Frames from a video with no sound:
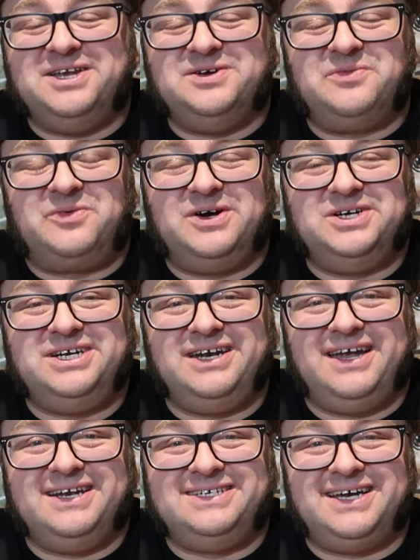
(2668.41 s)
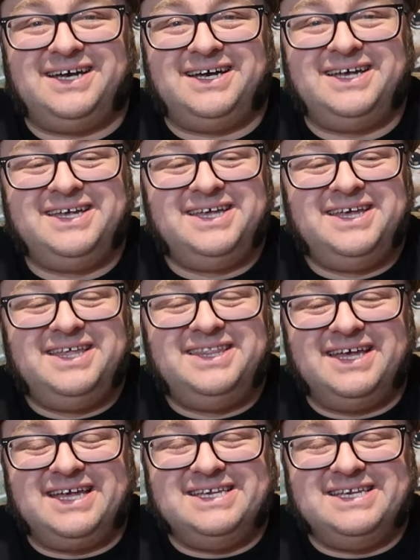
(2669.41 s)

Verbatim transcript: I do appreciate uh, the